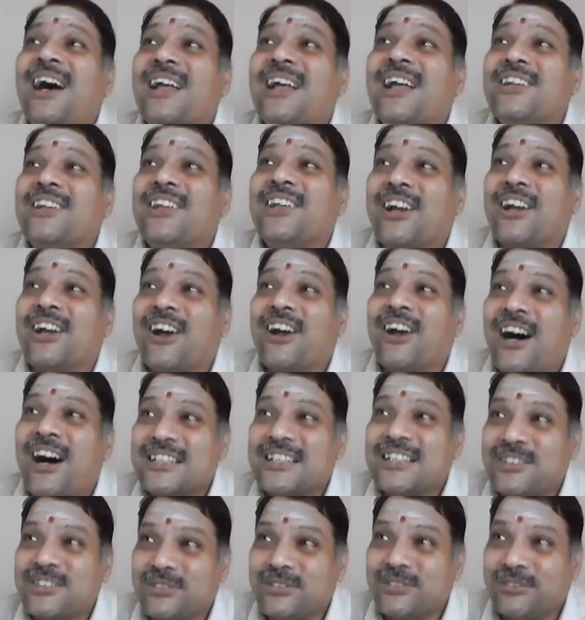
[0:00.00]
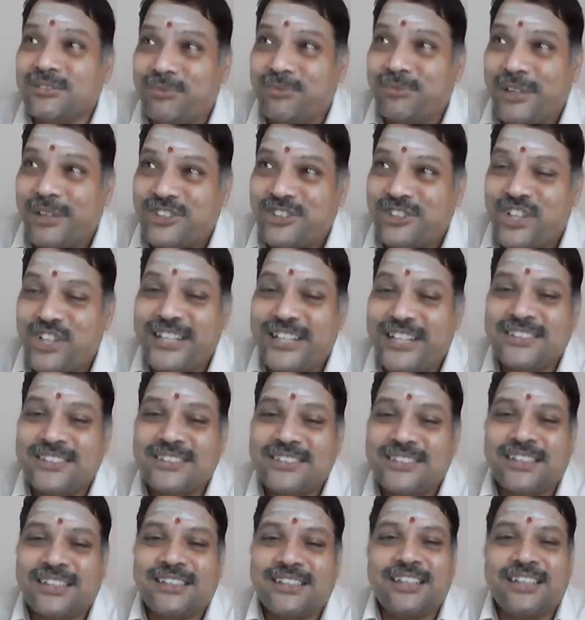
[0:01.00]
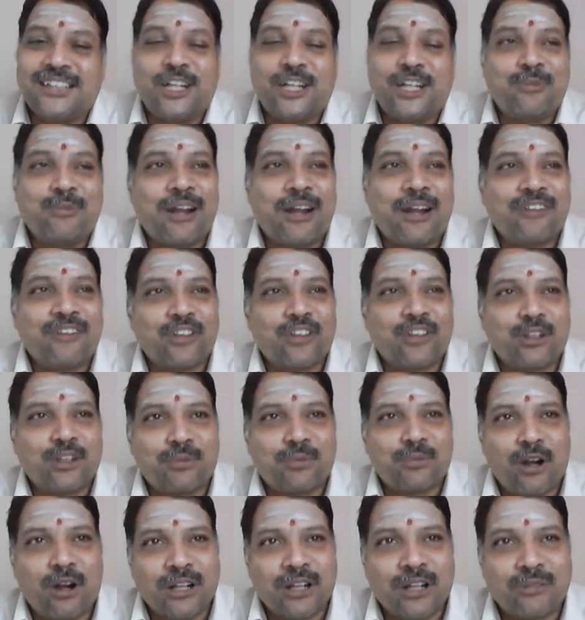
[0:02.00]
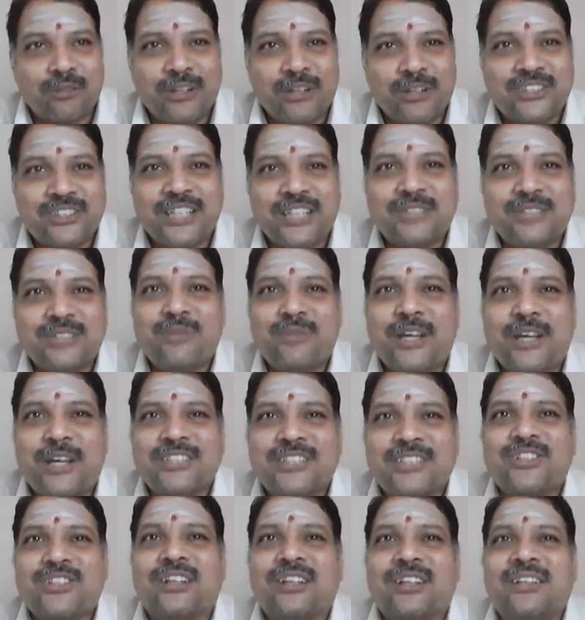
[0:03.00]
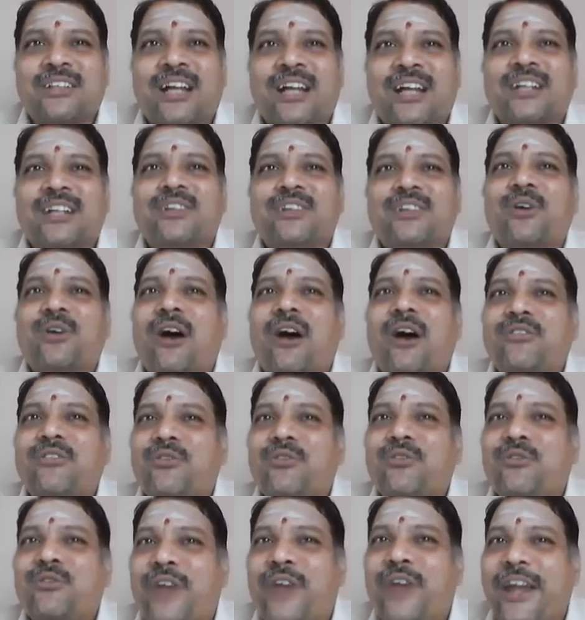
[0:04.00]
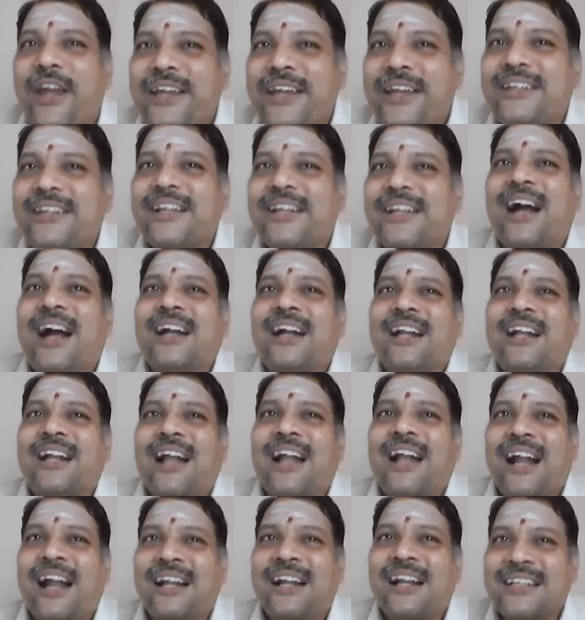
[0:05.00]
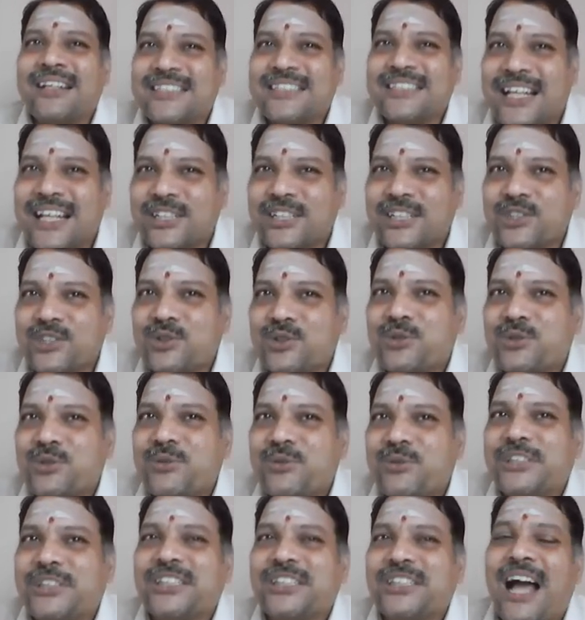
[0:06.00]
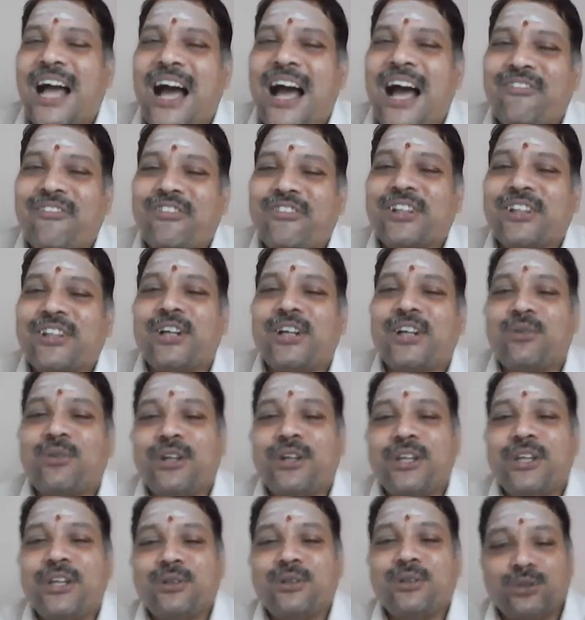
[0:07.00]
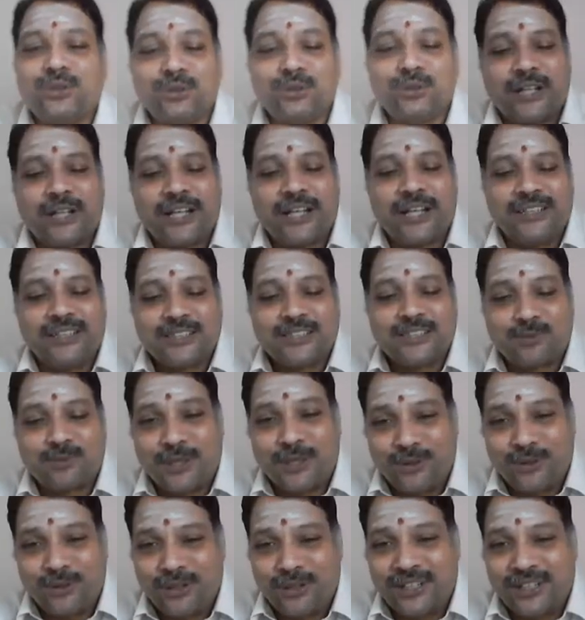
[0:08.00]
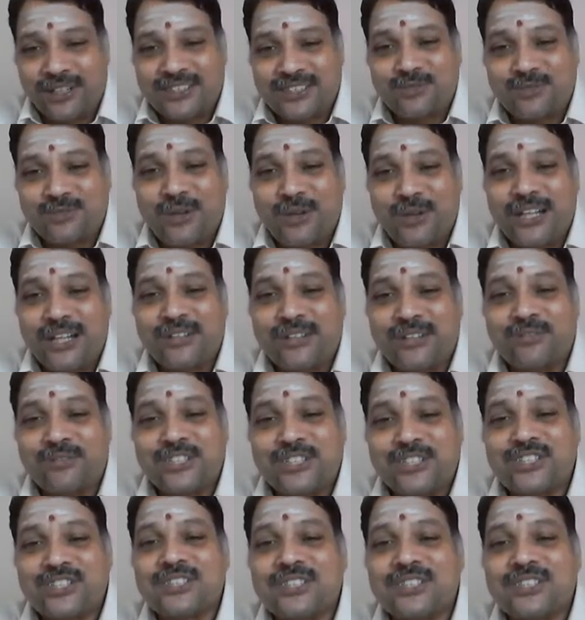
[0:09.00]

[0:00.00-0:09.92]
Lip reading: the cost may change, the demand for the product may change. Based on that, you have to wait and understand the situation. After that only you should take this particular risk, failing which